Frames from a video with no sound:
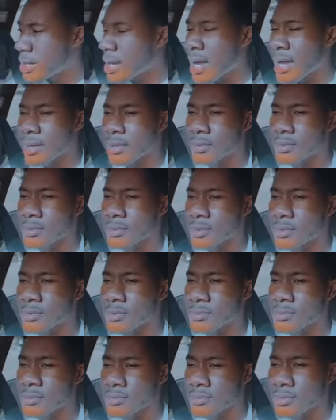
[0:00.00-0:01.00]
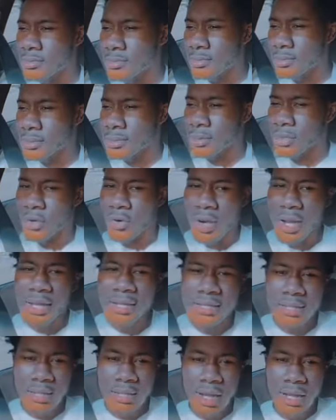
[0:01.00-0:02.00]
not
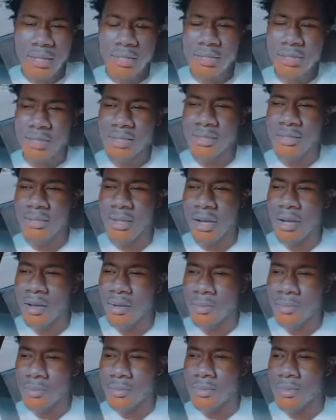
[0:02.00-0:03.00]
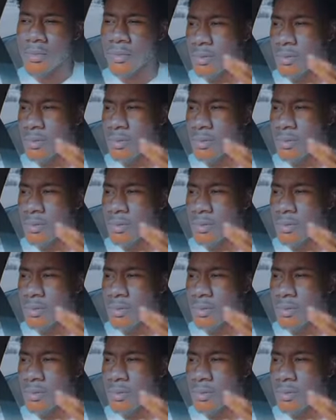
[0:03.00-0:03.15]
crazy. Y'all are just dumb.